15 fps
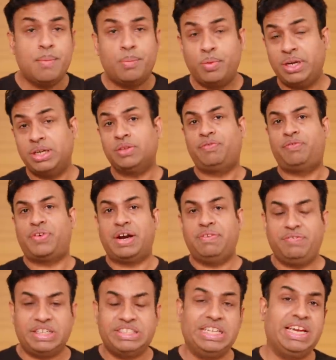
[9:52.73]
Moving to the
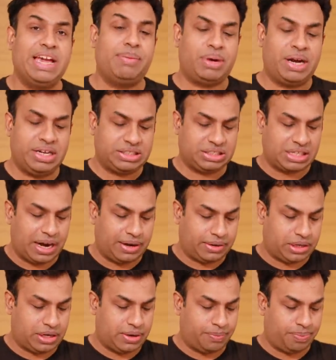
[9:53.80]
front-facing camera, it's
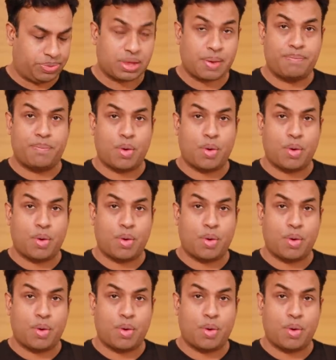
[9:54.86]
that um,